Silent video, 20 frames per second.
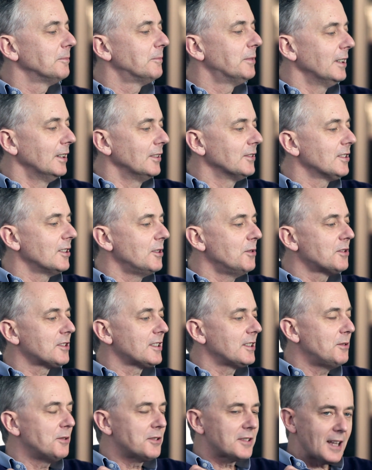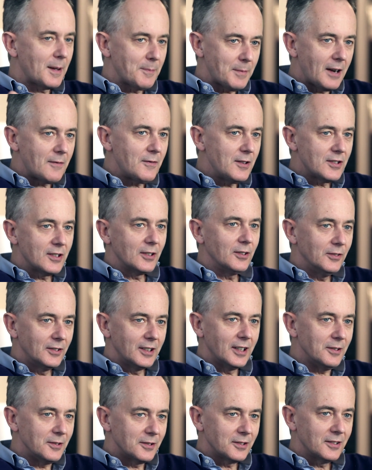Brilliant. So you stamp every single
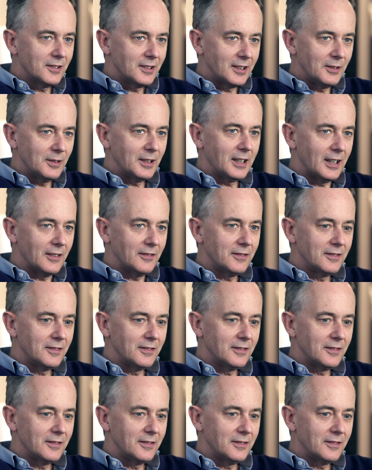note that you have?